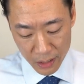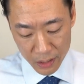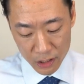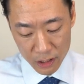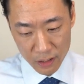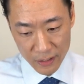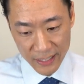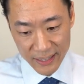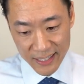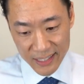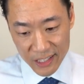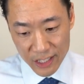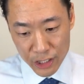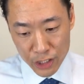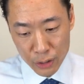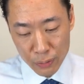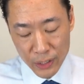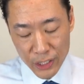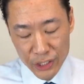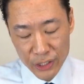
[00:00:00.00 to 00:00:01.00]
So in this
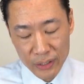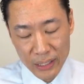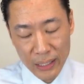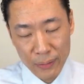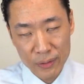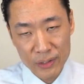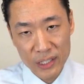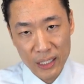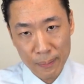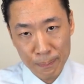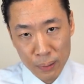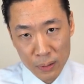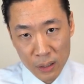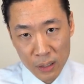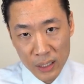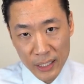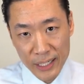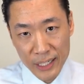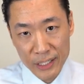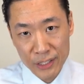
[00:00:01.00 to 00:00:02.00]
situation, I would say
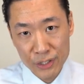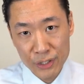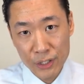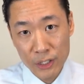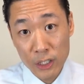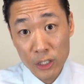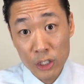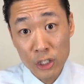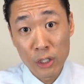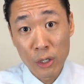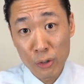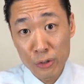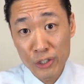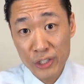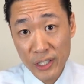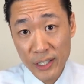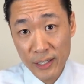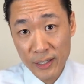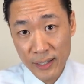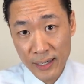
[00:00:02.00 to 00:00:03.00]
please go
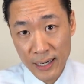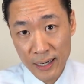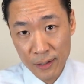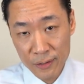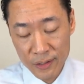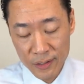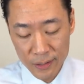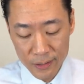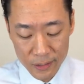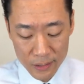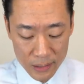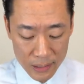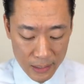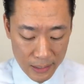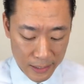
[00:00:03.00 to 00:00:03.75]
see an accountant.